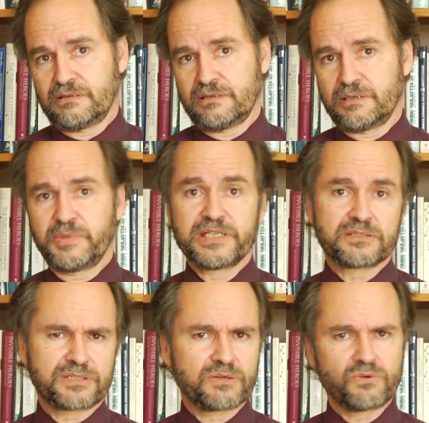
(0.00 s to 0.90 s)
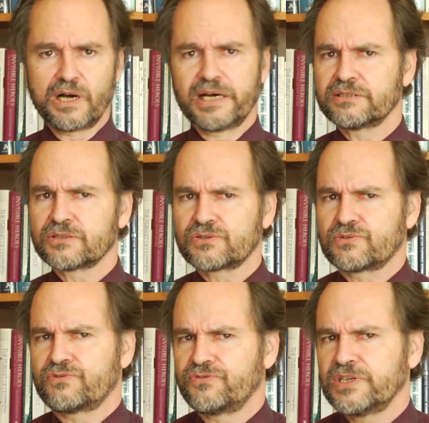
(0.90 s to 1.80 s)
The patient said, well, I just
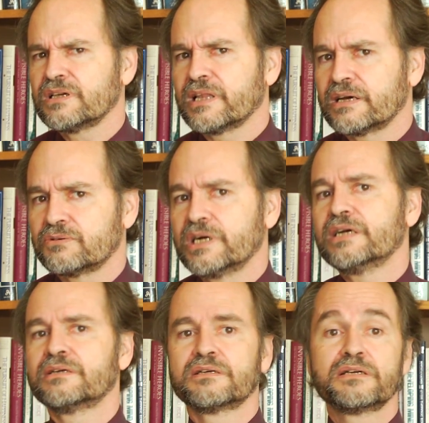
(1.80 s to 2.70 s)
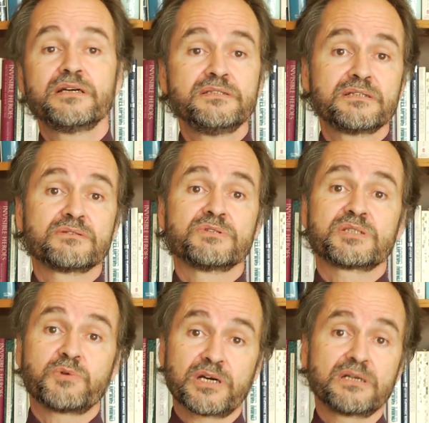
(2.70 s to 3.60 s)
feel that way. And you could
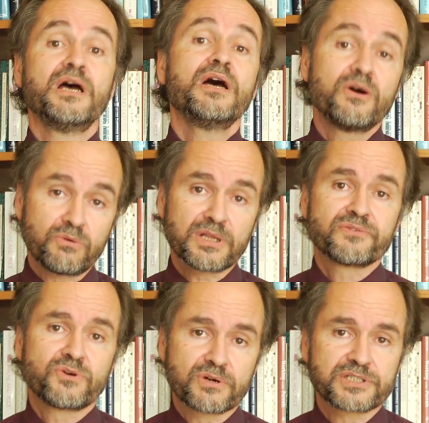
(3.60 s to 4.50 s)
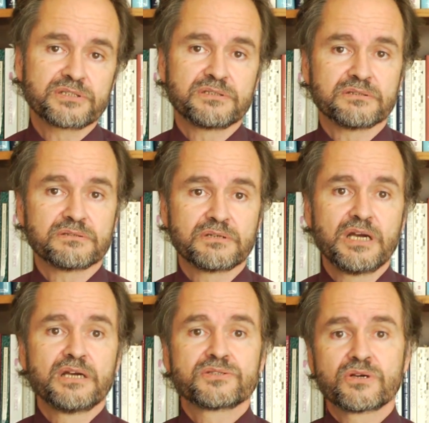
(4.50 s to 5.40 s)
respond, well, of course you do.
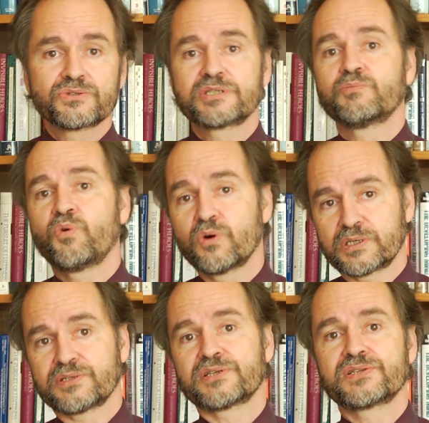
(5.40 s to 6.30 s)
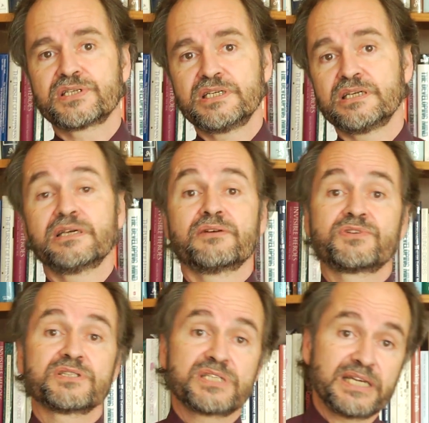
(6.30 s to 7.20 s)
So it's important to see if
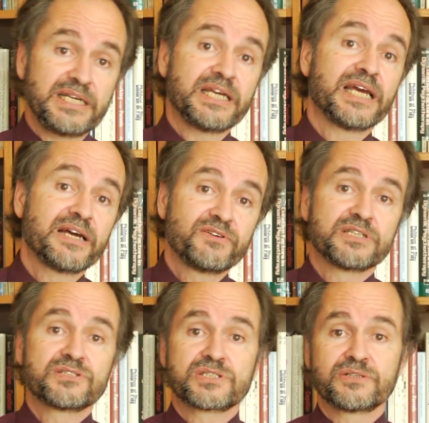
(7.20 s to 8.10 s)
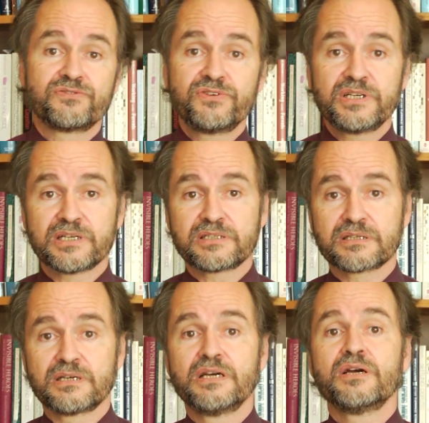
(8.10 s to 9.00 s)
there's any evidence to fit
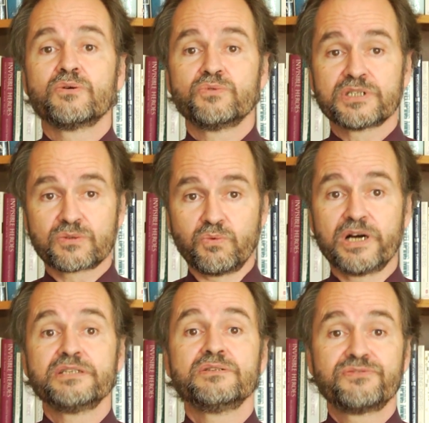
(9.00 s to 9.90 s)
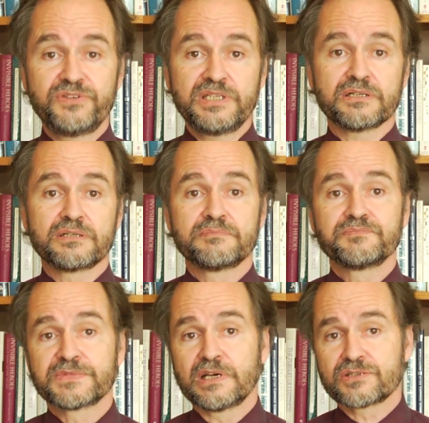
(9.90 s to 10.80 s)
with what you feel.
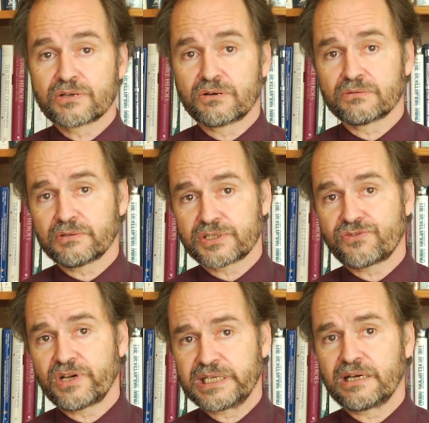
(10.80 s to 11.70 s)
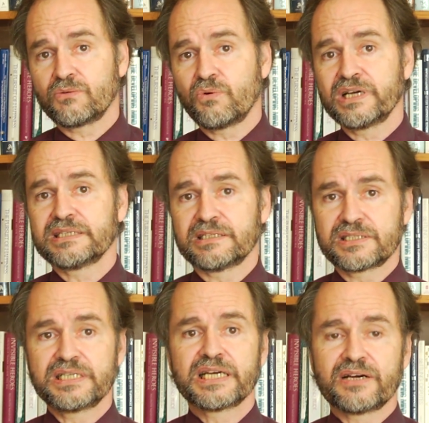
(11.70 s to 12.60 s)
So let's find out, what is
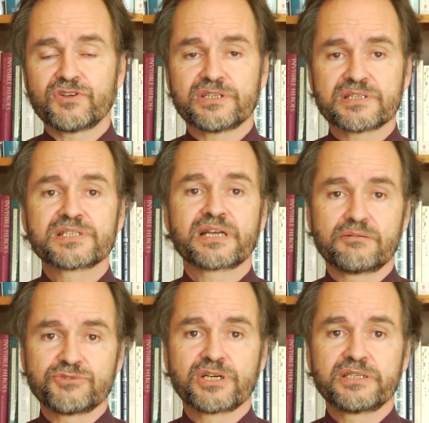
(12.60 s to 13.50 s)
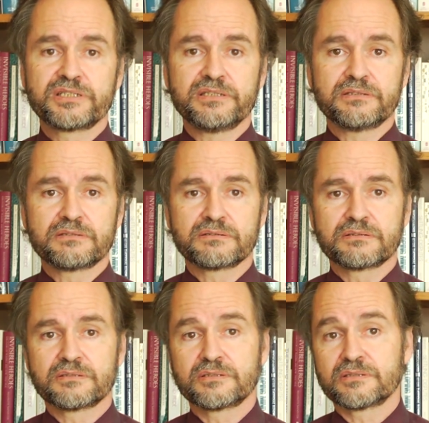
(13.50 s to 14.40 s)
the evidence that I'm judging you?
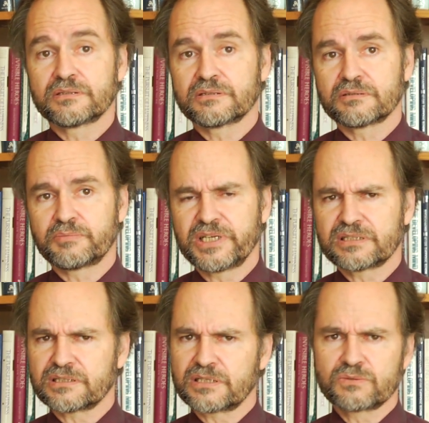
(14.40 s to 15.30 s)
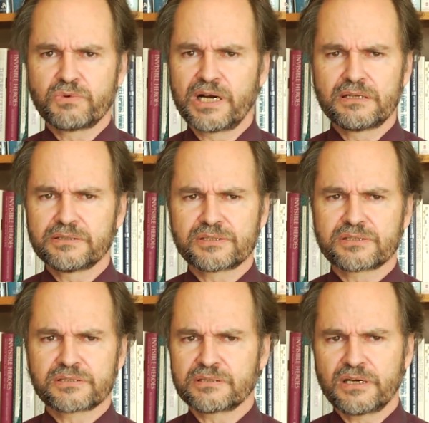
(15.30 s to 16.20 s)
The patient says, well,
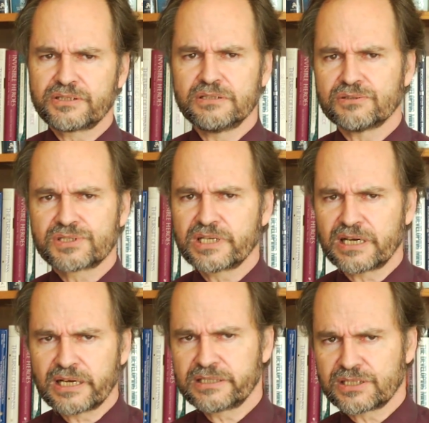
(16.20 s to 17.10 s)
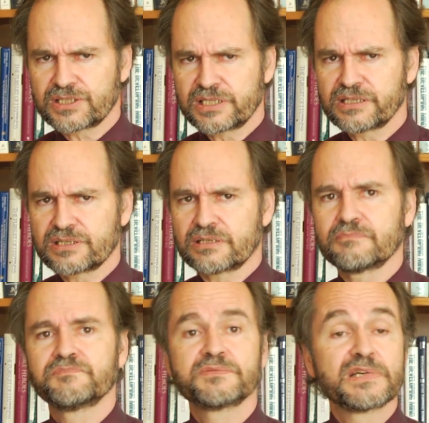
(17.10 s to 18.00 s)
it's nothing you said. I just sense it.
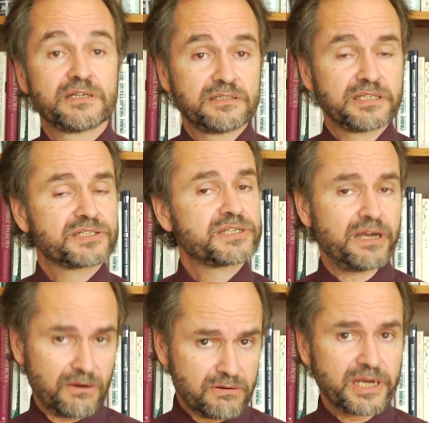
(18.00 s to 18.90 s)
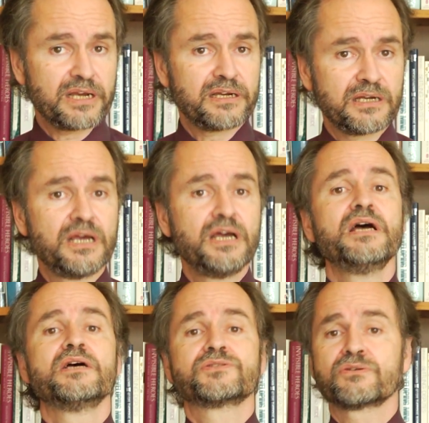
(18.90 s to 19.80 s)
And you can say, okay,
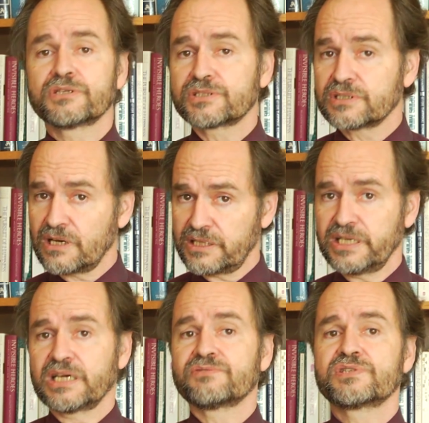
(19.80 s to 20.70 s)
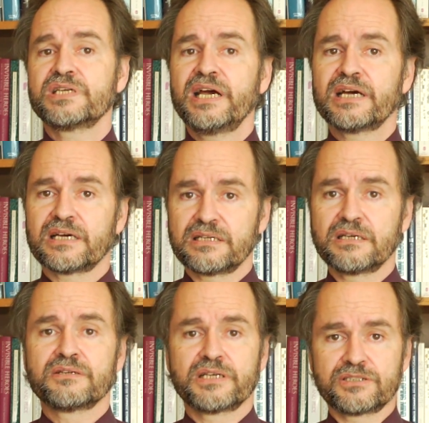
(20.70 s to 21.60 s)
so there's nothing I've said
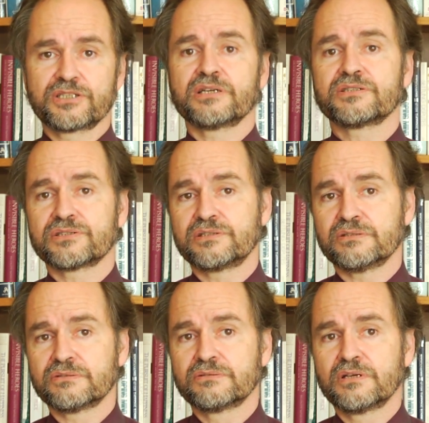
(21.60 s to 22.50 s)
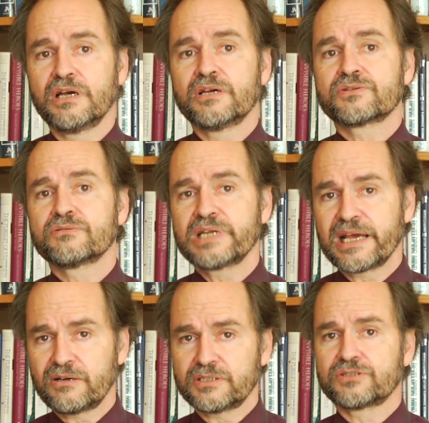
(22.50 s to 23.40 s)
that judges you. So
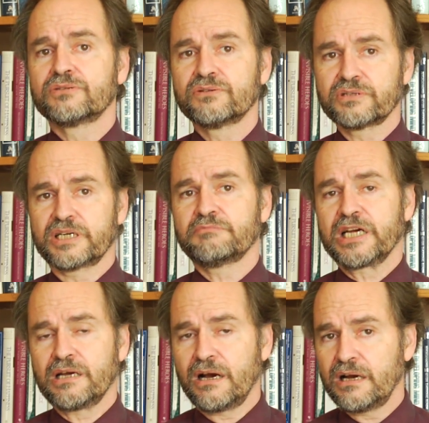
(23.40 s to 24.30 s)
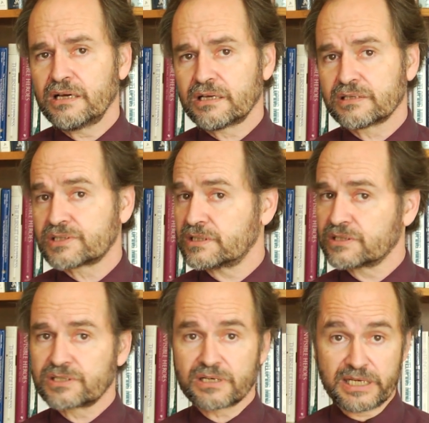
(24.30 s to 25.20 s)
now as you look in my eyes,
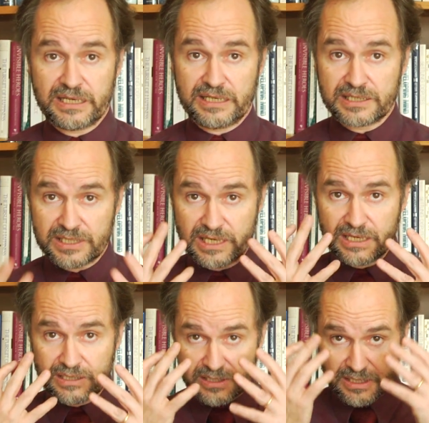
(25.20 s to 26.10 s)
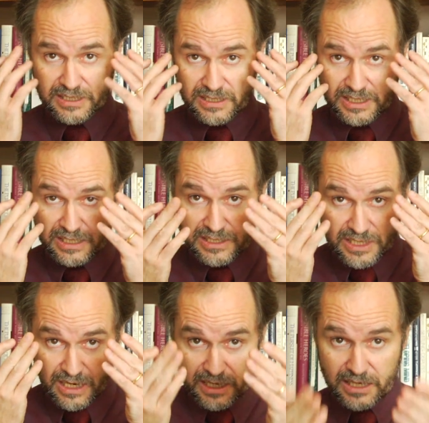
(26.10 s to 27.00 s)
is there any sense that these
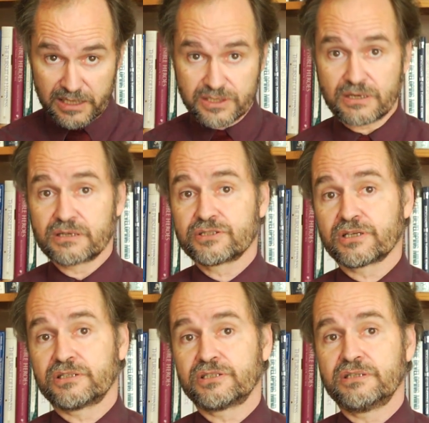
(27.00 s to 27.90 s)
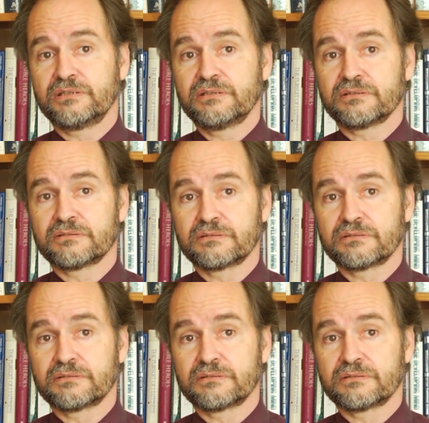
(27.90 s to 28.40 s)
eyes are judging you?